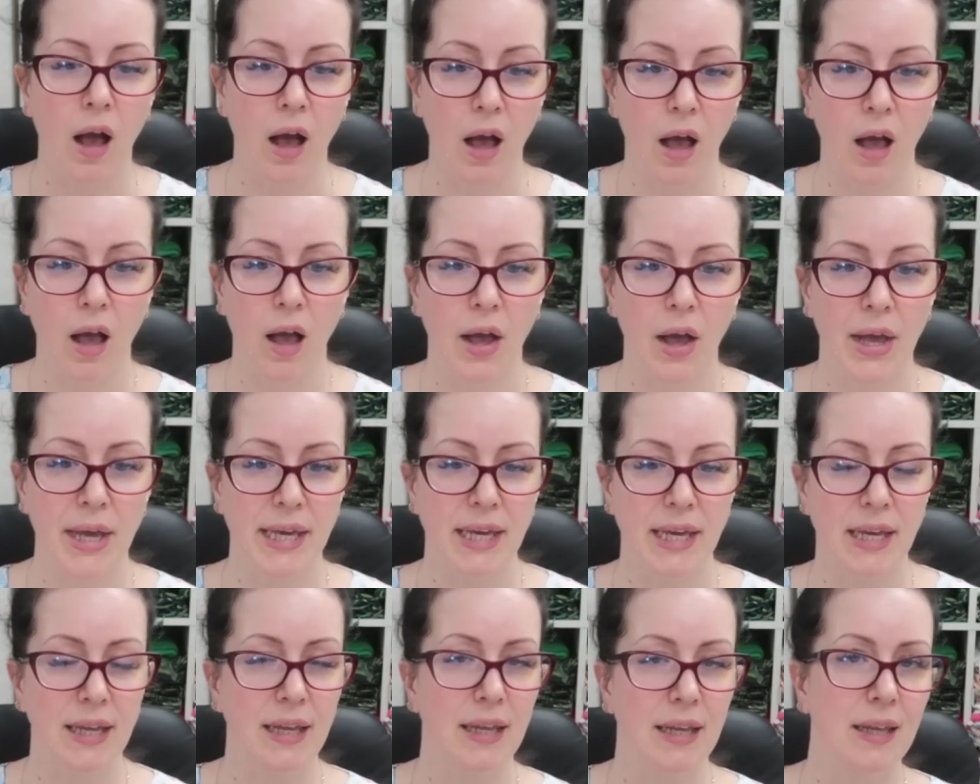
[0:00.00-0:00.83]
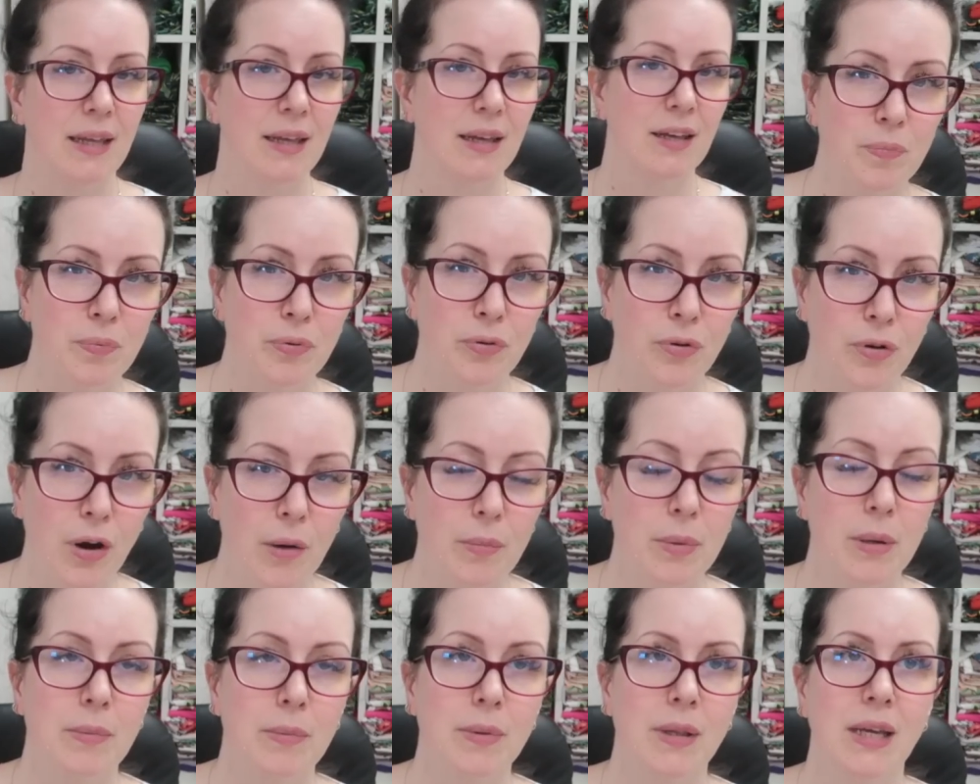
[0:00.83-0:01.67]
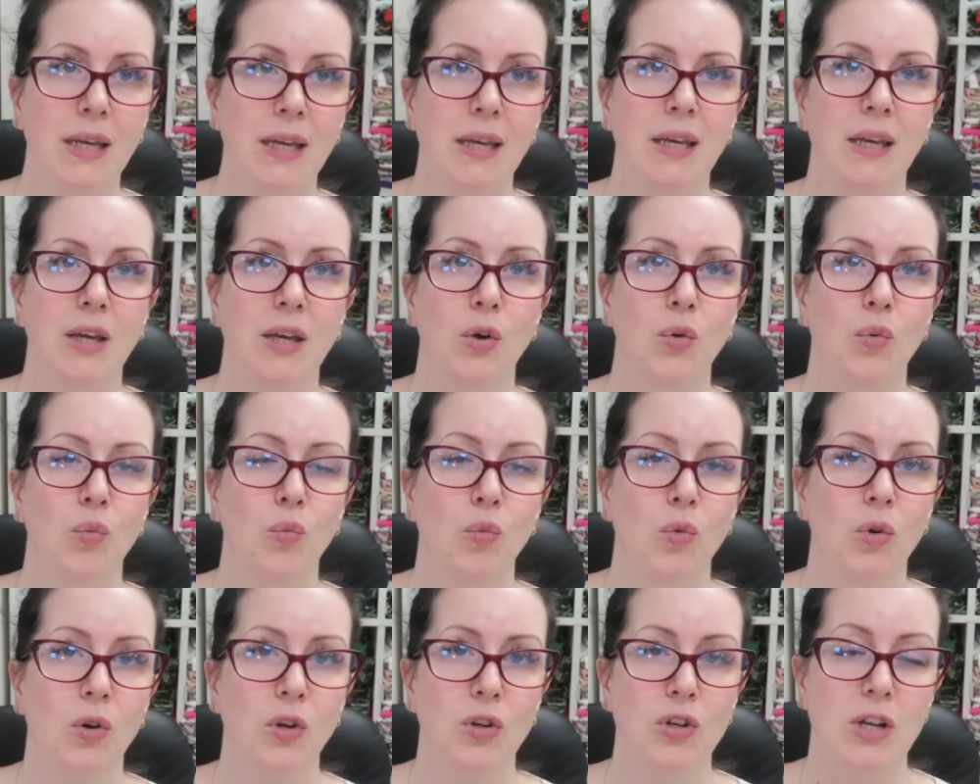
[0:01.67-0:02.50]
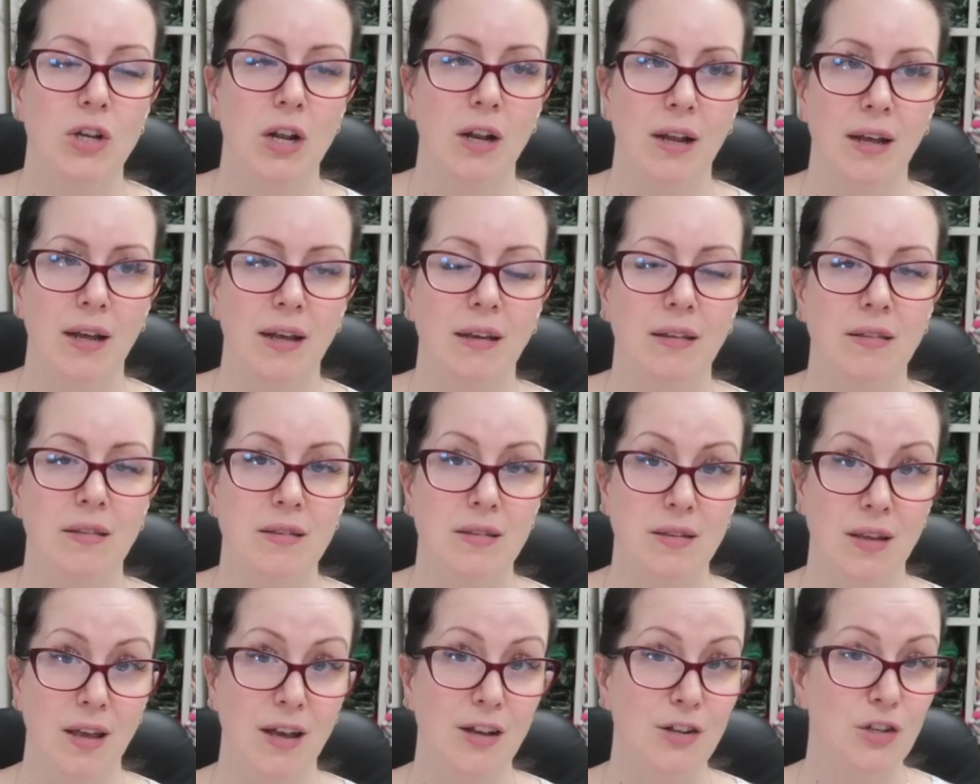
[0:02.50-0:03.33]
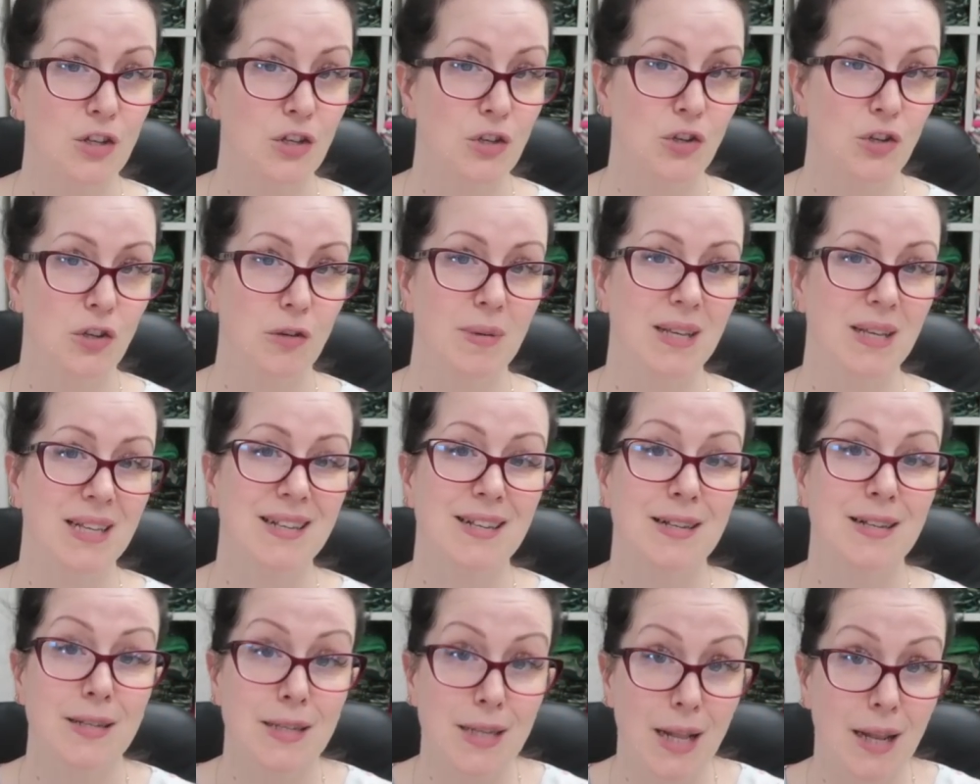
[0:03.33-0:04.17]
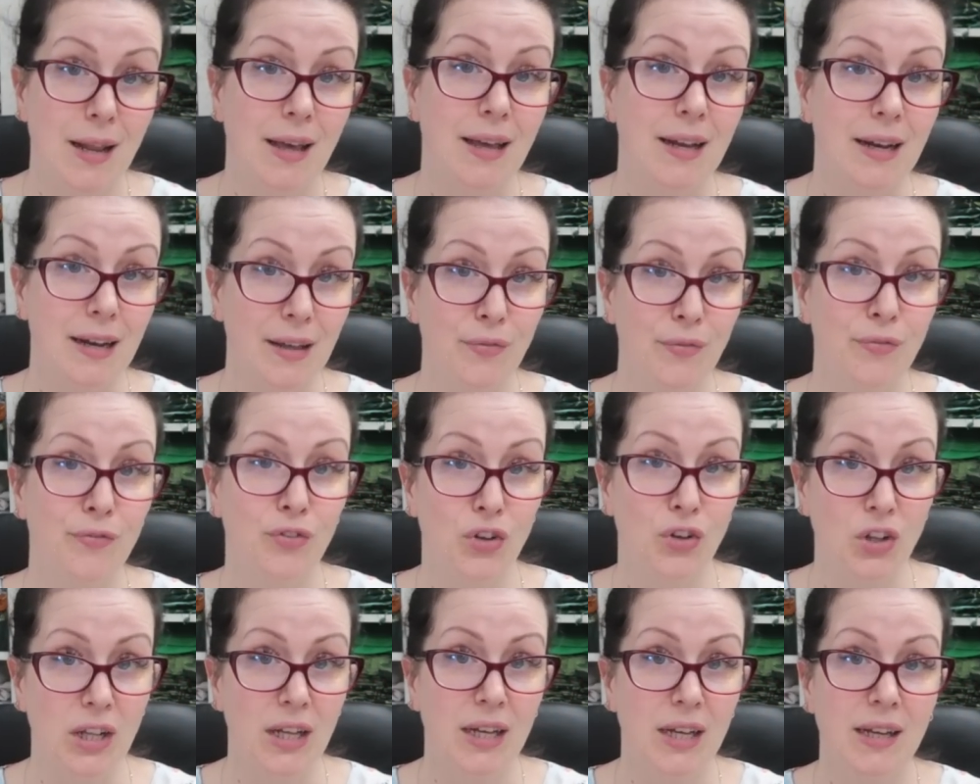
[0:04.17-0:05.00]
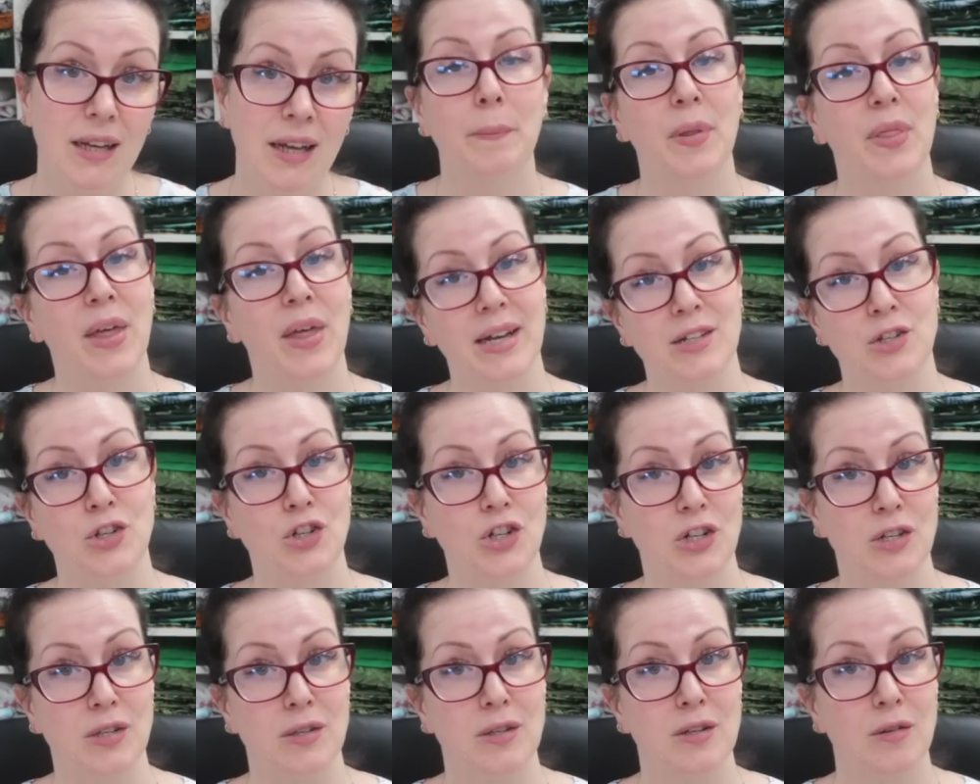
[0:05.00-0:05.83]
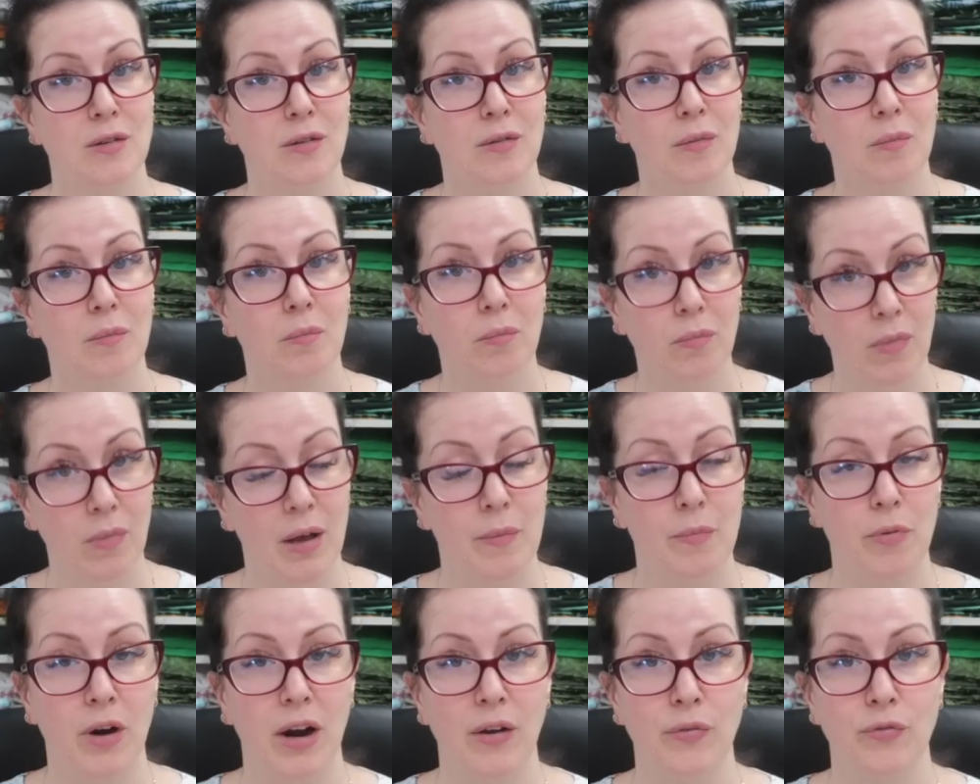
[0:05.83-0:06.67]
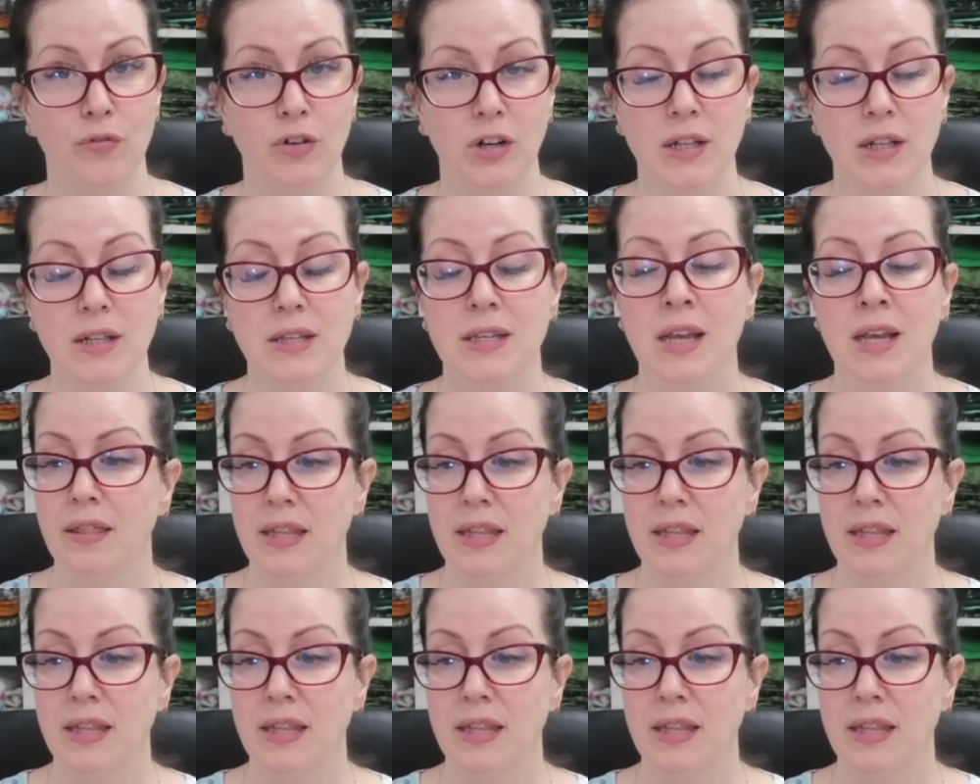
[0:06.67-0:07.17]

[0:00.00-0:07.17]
I probably would like the skirt to be slightly fuller, but that's just my preference.